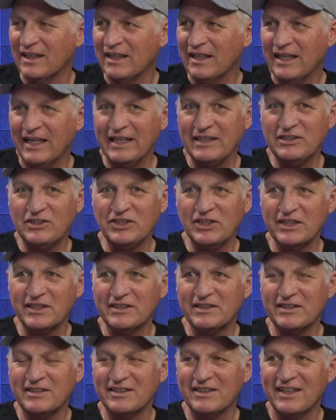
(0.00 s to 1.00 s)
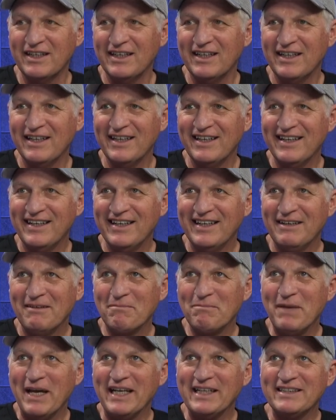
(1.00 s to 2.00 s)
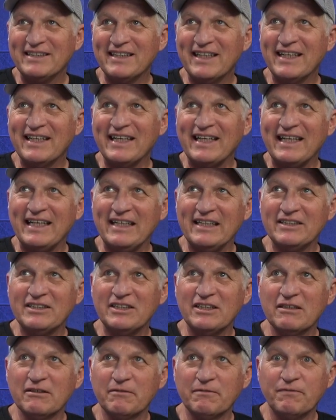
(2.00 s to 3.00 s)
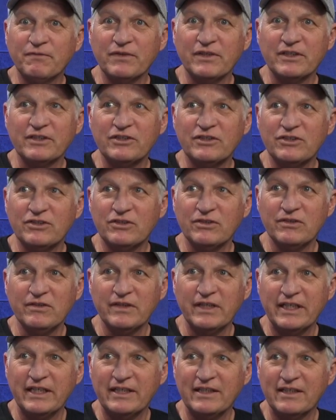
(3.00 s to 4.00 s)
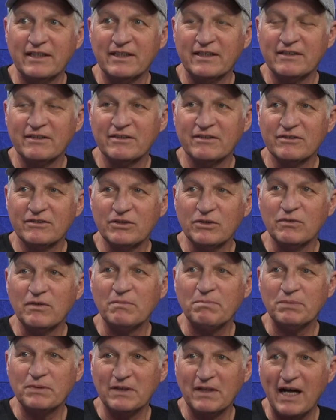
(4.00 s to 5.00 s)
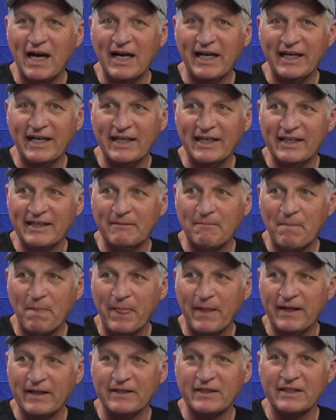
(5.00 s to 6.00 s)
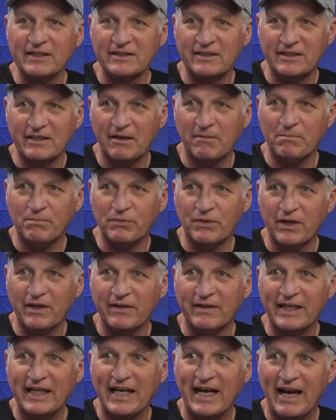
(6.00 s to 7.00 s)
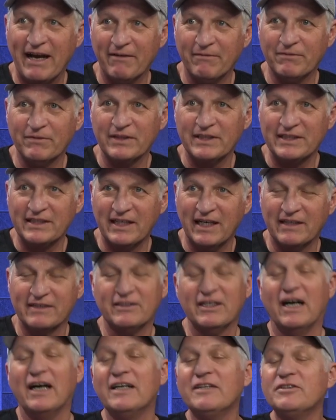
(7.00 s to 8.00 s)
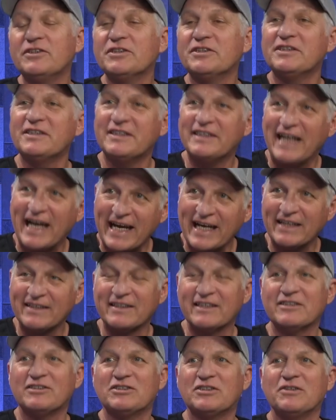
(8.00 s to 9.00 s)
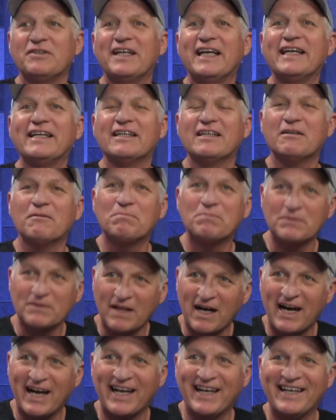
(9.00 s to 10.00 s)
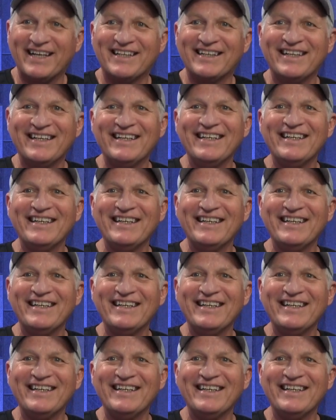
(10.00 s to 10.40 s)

it just makes it easier for the student to apply it in contemporary everyday to understand it so they could apply it